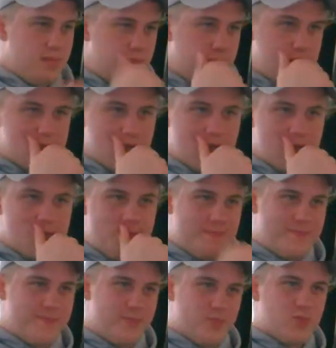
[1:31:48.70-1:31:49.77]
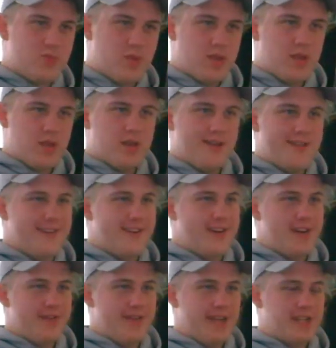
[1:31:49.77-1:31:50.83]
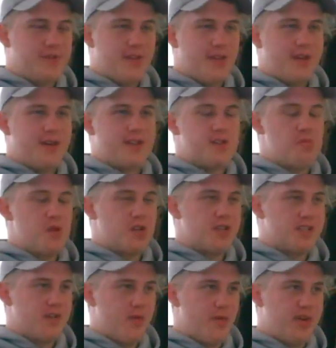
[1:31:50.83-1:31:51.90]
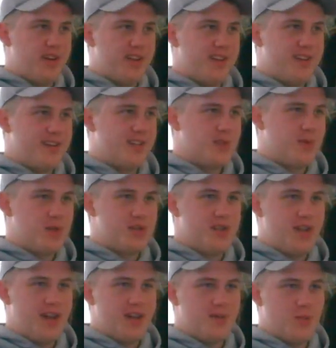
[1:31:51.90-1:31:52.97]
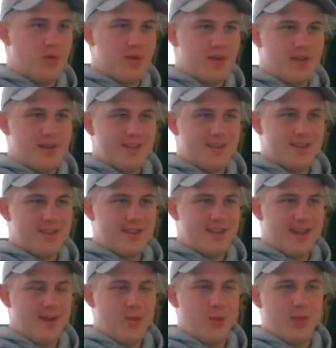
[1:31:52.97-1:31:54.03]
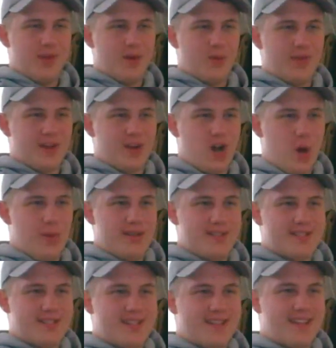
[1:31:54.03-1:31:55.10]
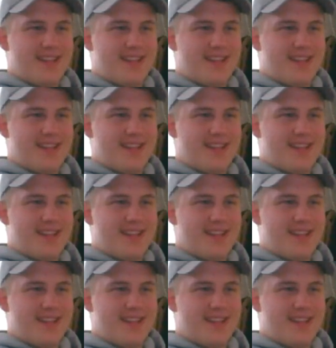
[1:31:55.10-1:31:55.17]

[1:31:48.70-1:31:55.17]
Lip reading: Peace, dude. Thanks for the submissions, everybody, especially that, and with the comments.